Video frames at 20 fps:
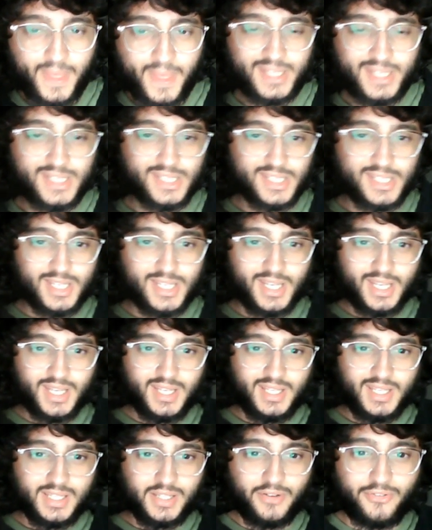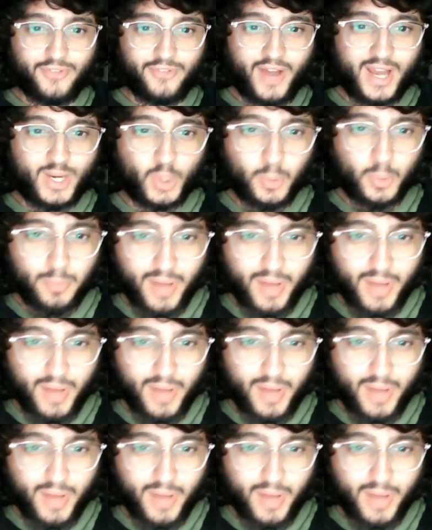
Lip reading: is the final